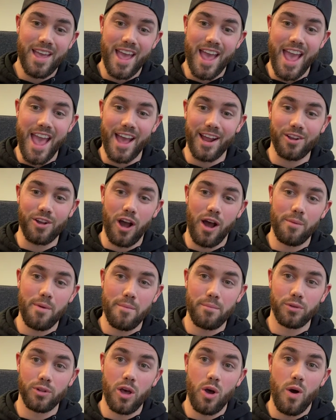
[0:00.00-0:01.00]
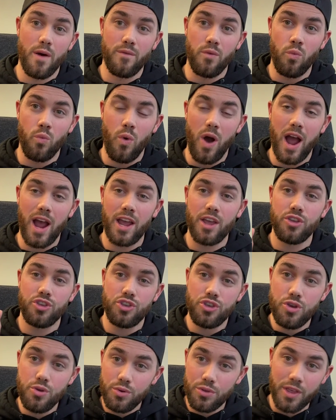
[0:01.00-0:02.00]
and comment below of why
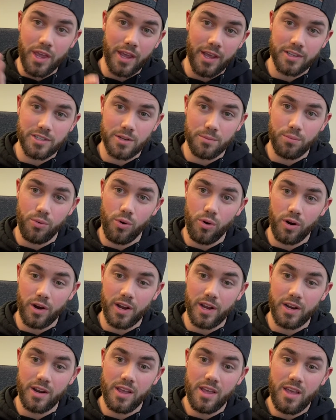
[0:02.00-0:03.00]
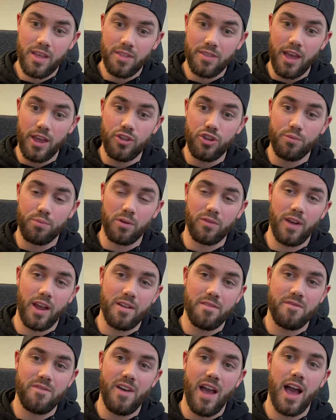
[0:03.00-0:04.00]
you think it's important that you provide
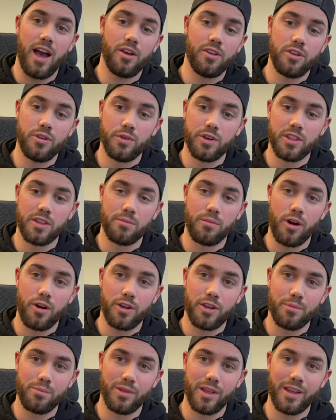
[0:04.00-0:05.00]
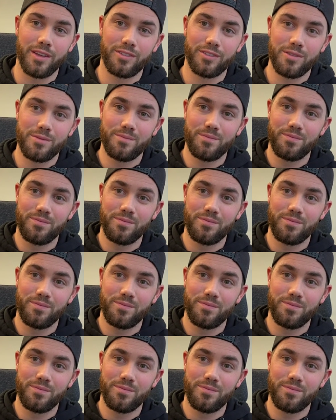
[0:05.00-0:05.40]
value in the marketplace.